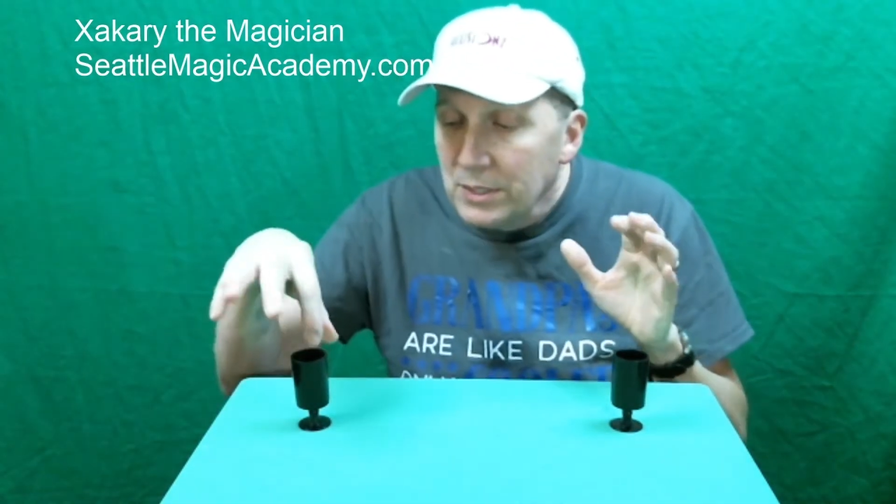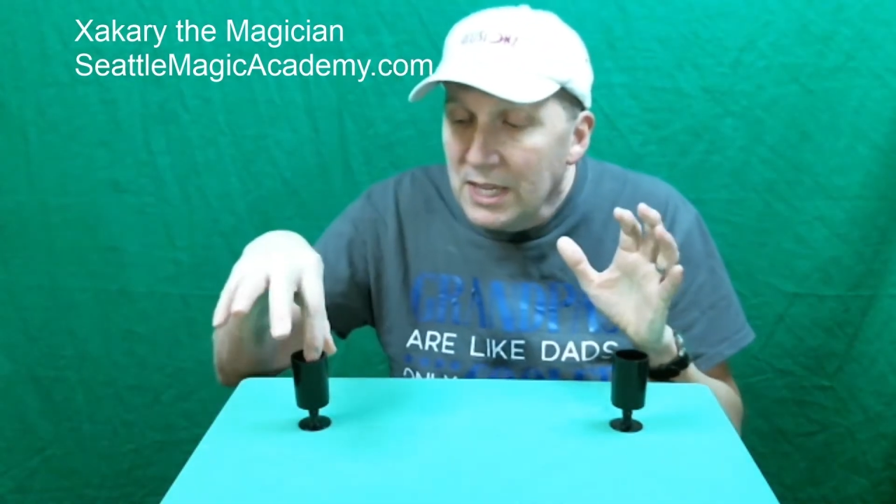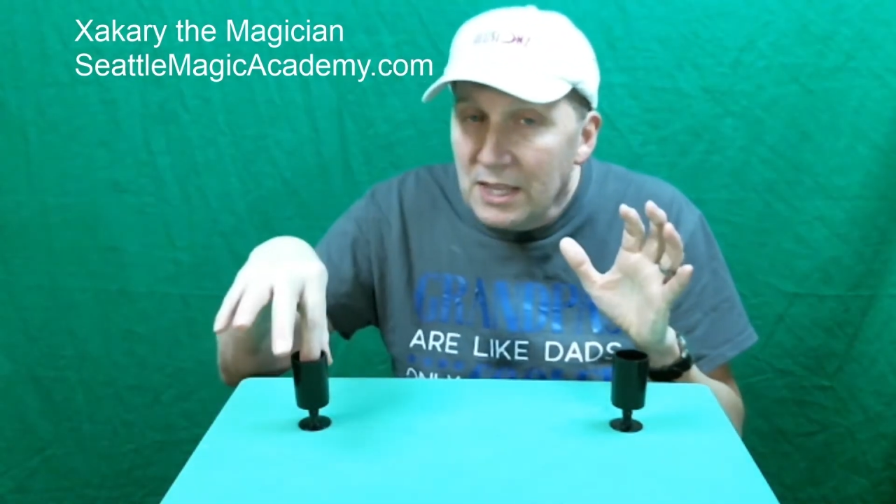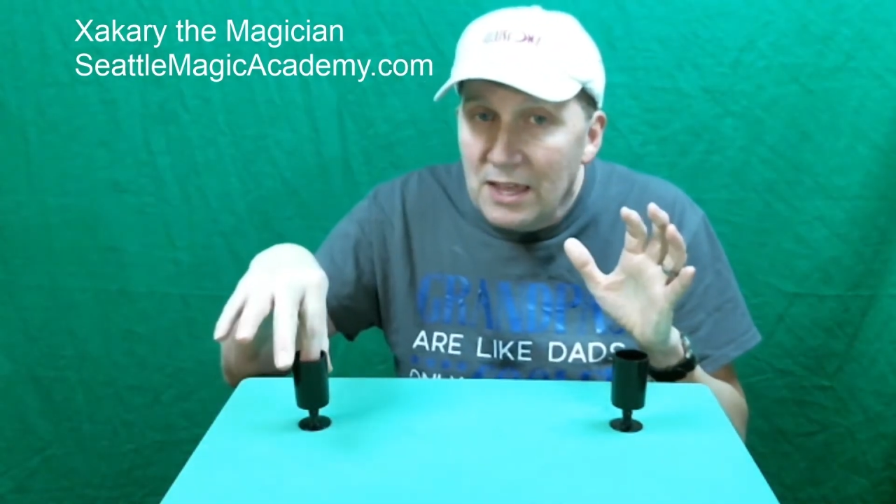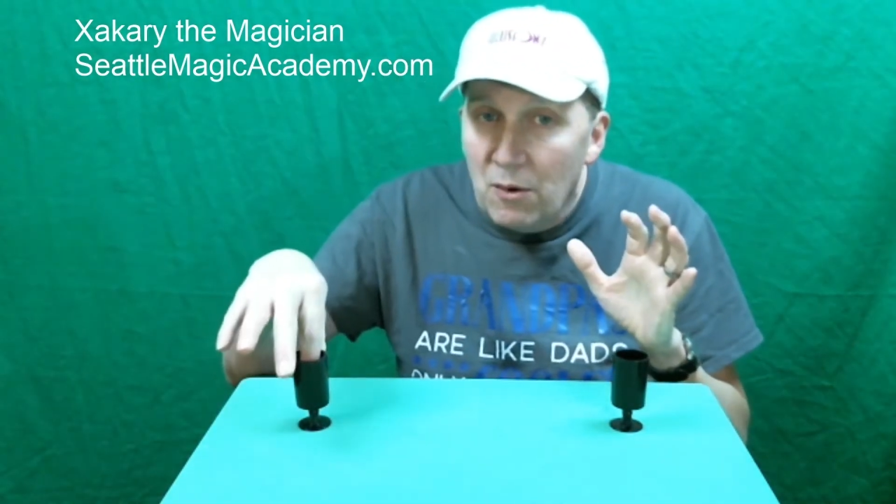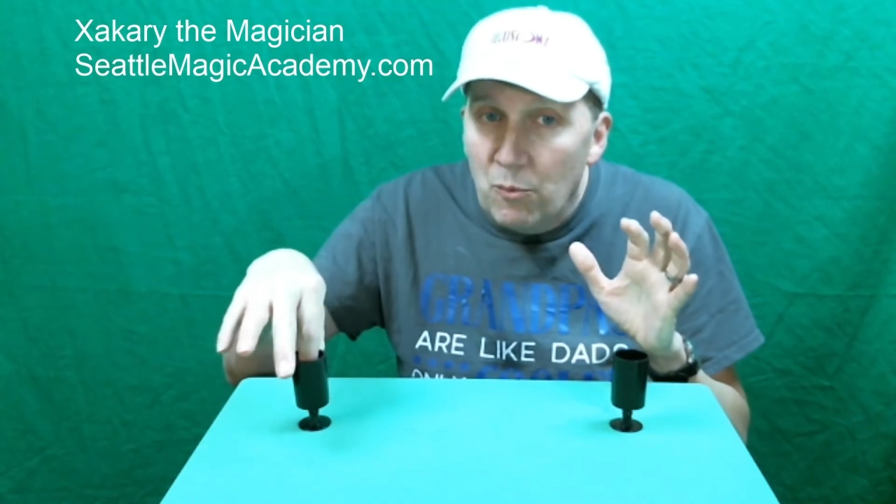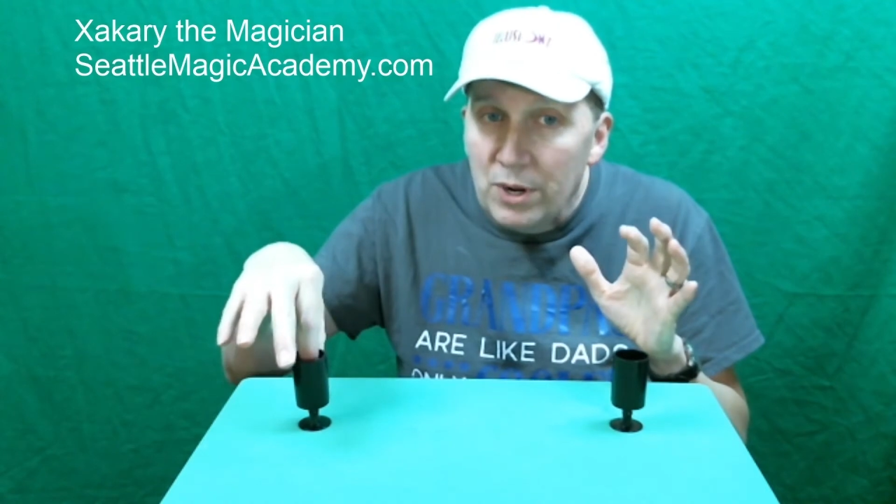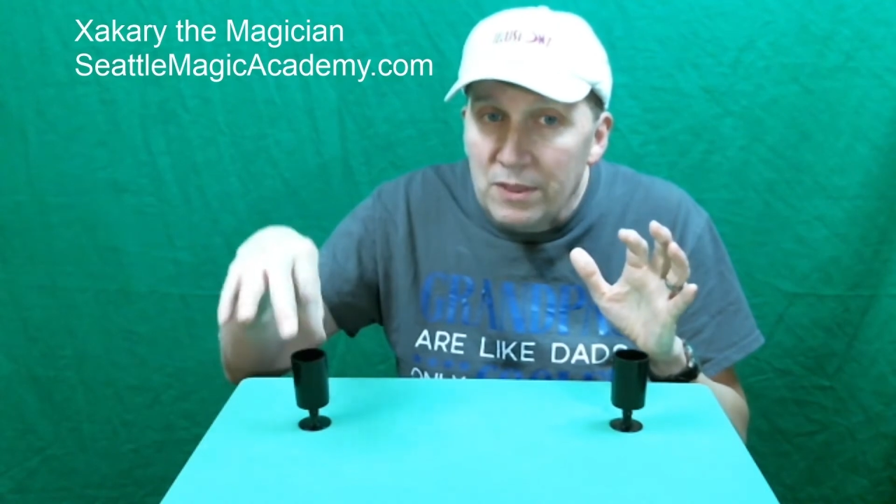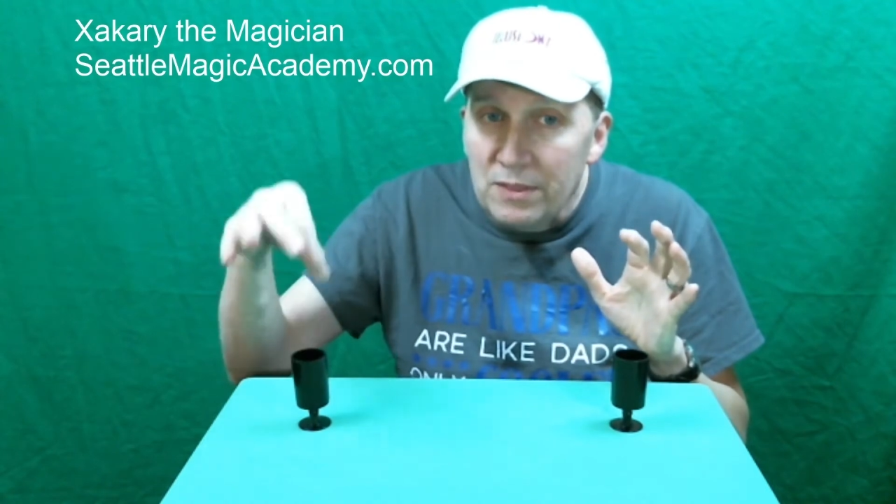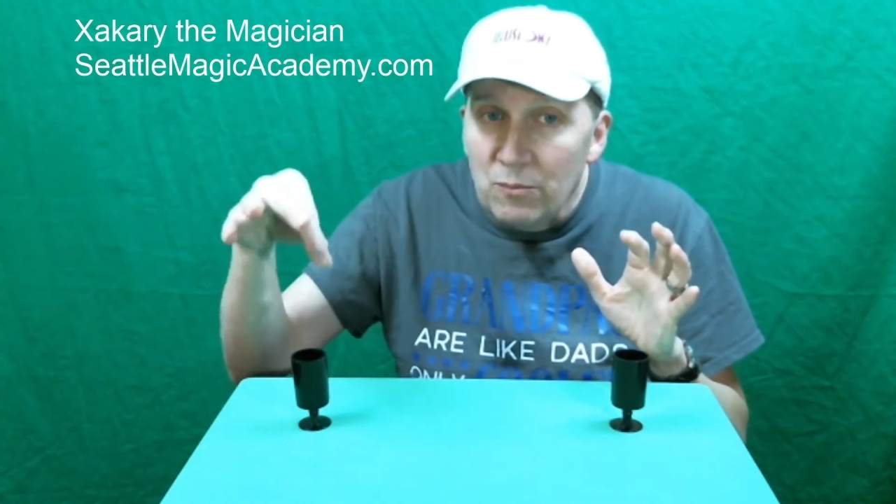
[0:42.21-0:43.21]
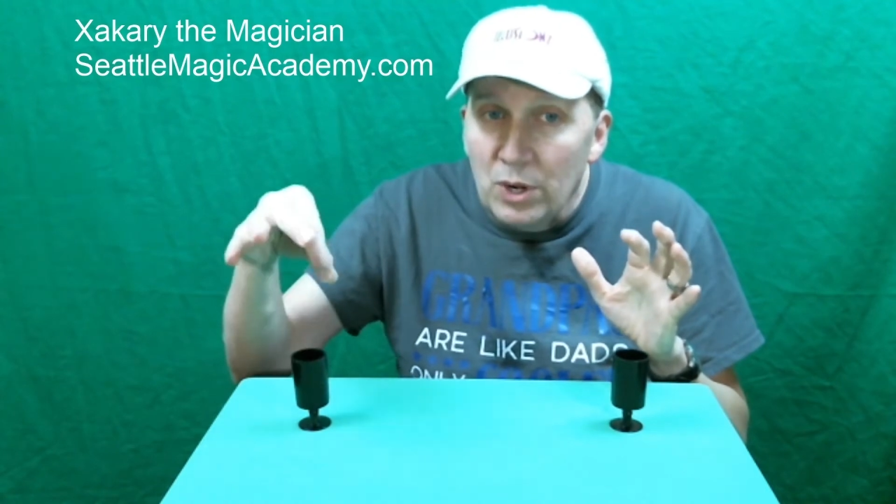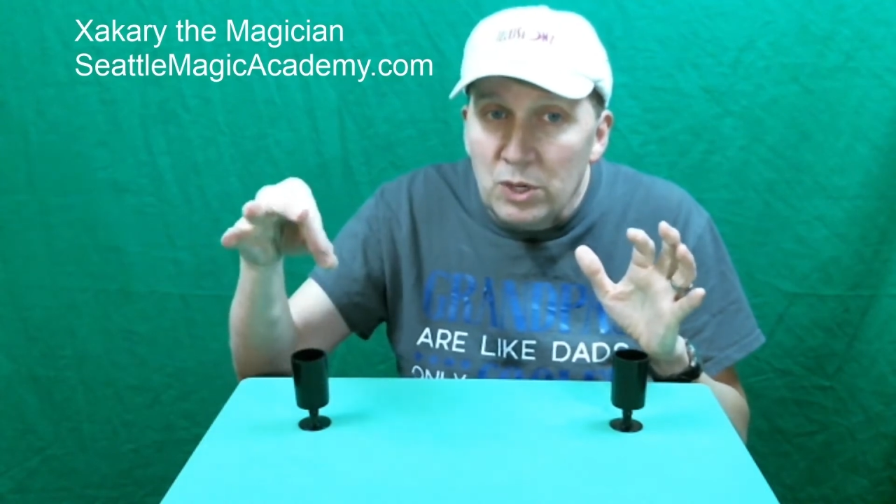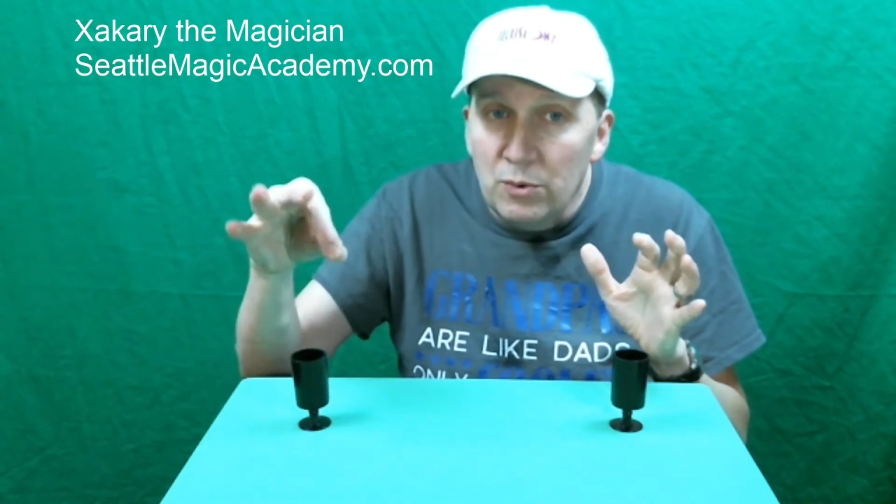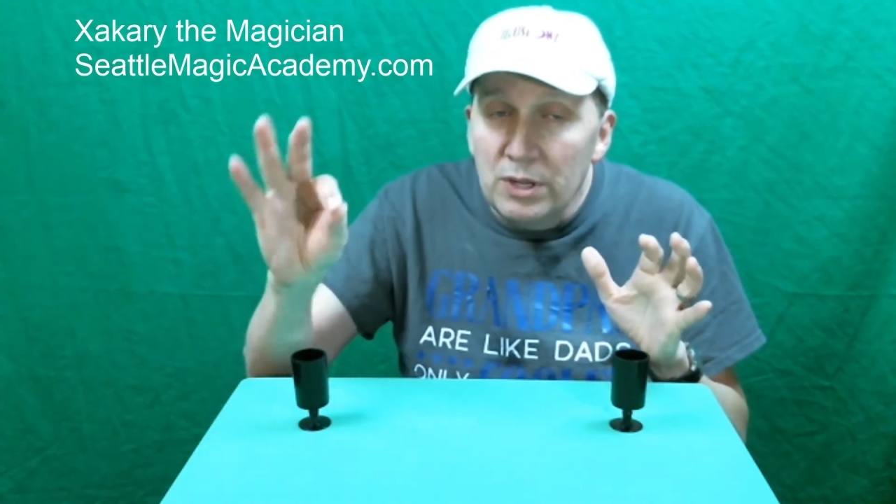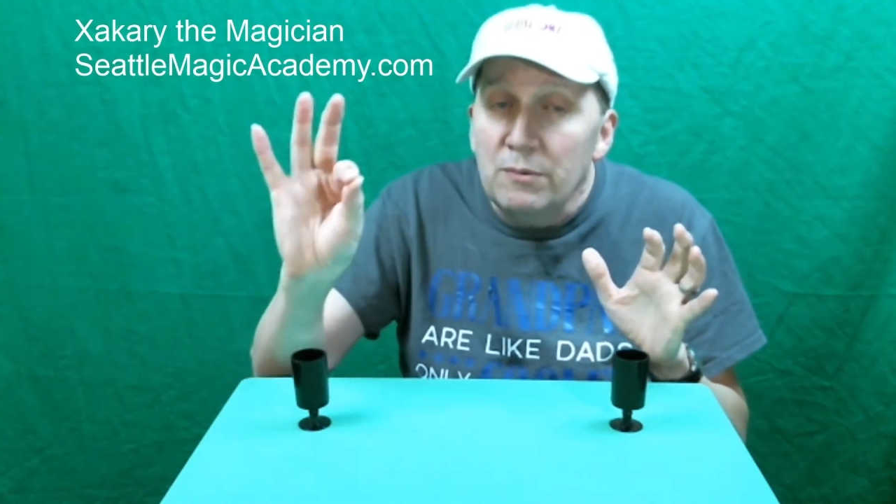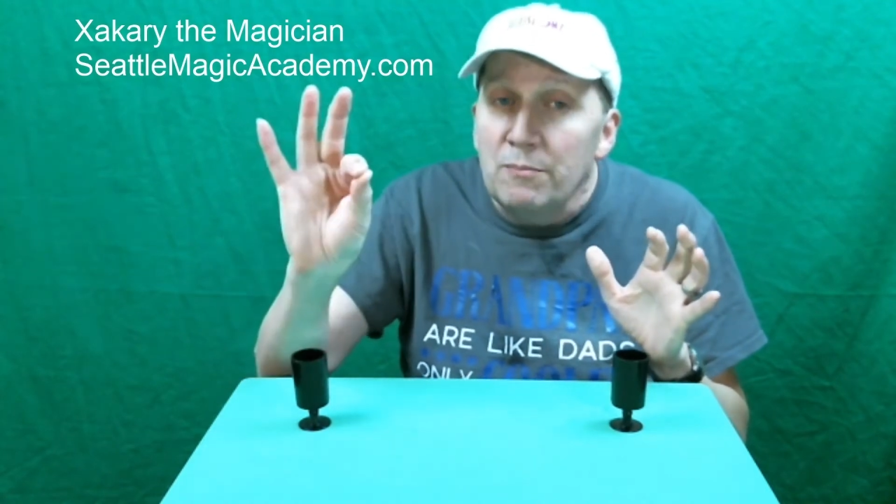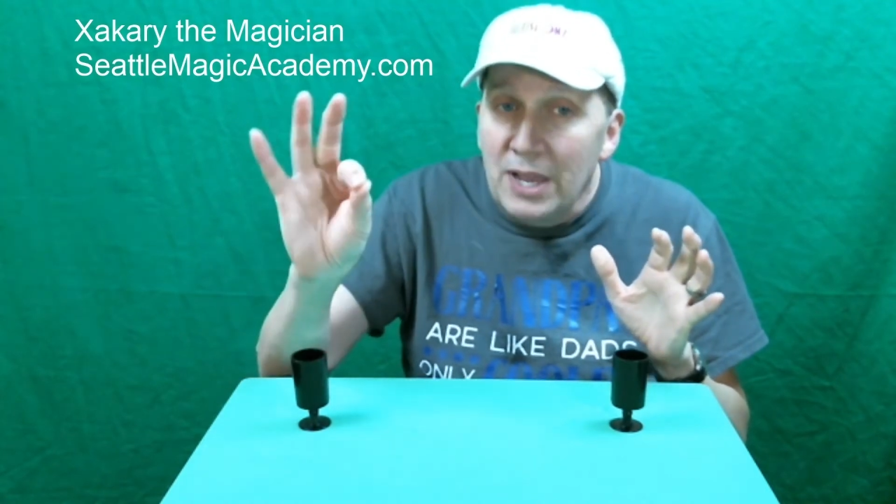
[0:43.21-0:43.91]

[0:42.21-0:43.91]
take that one one coin,